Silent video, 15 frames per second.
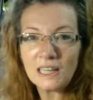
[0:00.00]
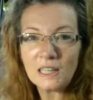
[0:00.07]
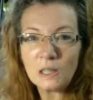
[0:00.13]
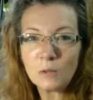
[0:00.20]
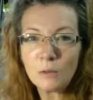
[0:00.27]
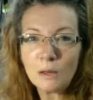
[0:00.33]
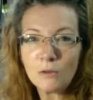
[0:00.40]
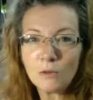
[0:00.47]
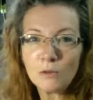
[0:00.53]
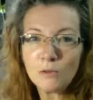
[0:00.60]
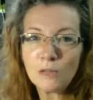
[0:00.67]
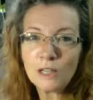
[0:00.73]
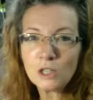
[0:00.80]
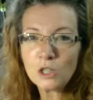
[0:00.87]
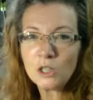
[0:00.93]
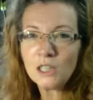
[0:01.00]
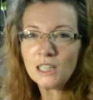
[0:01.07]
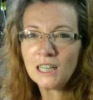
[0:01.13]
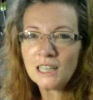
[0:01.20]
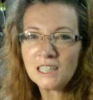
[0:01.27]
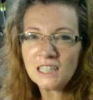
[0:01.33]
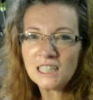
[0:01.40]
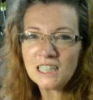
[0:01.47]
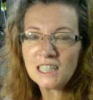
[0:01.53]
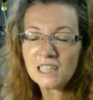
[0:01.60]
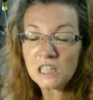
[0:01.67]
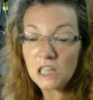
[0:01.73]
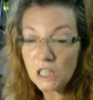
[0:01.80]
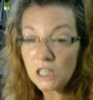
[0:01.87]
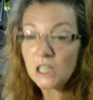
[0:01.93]
in my reflection, and I see
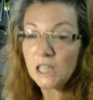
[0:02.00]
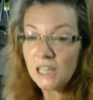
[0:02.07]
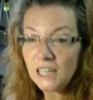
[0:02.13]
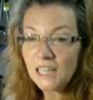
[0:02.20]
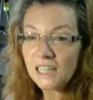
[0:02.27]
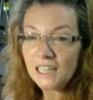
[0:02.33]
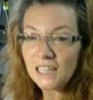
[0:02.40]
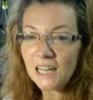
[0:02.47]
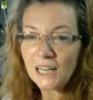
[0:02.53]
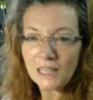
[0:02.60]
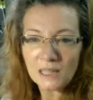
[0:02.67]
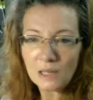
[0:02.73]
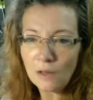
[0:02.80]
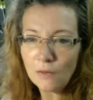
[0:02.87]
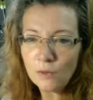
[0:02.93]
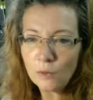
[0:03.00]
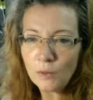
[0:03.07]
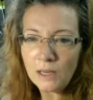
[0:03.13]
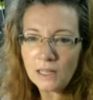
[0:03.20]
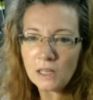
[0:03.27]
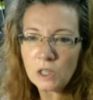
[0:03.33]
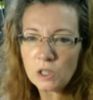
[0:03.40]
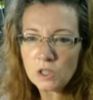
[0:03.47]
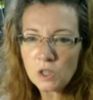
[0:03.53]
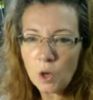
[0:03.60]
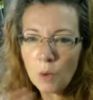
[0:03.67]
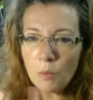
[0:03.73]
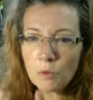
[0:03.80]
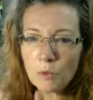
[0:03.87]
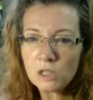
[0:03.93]
it's like, yeah, I love the way it looks.
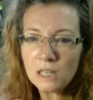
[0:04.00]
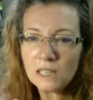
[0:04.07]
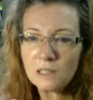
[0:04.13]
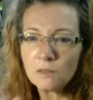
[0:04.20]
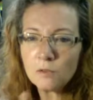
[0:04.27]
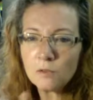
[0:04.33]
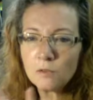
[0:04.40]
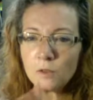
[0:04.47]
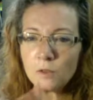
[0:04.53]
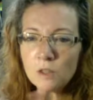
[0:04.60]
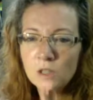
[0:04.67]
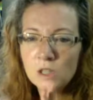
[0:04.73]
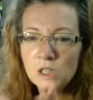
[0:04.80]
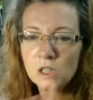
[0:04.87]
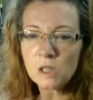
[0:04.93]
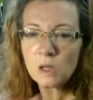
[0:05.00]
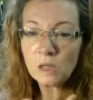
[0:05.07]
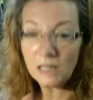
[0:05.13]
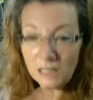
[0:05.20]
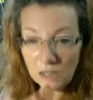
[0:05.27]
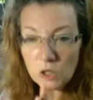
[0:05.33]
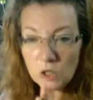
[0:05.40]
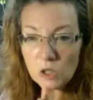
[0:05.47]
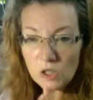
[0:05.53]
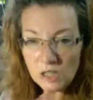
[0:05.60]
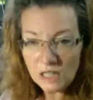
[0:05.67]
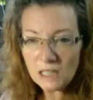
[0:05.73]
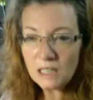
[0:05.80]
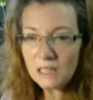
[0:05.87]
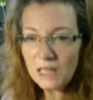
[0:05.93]
Almost kind of like it looks
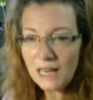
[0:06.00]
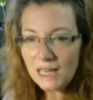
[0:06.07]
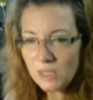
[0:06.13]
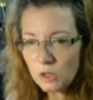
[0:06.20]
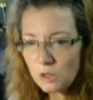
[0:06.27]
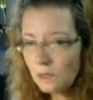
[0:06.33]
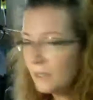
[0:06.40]
like a glass.